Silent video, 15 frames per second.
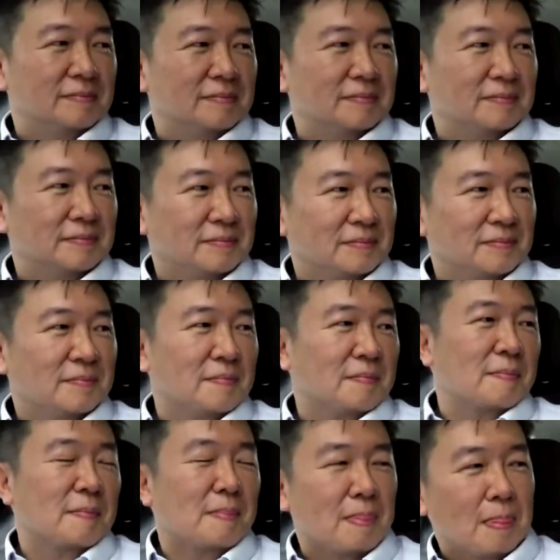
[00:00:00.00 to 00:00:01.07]

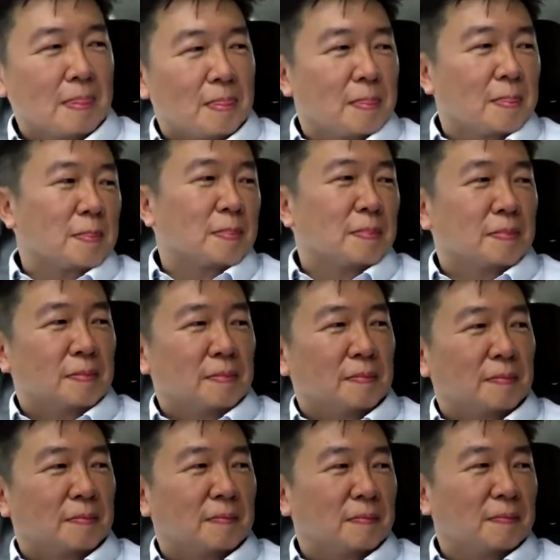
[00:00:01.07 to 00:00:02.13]

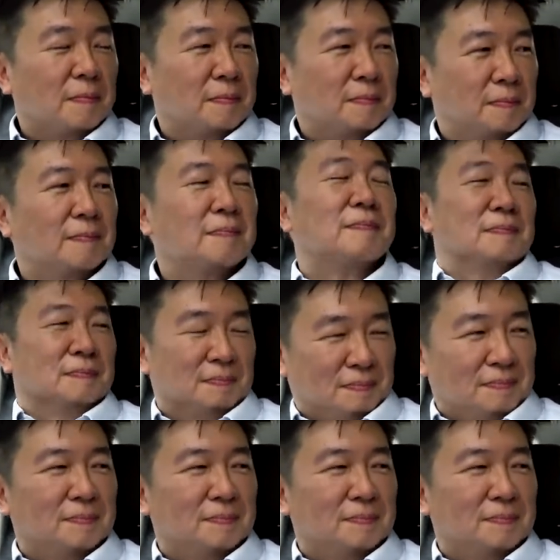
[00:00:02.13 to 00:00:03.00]
No words are spoken by the person on screen.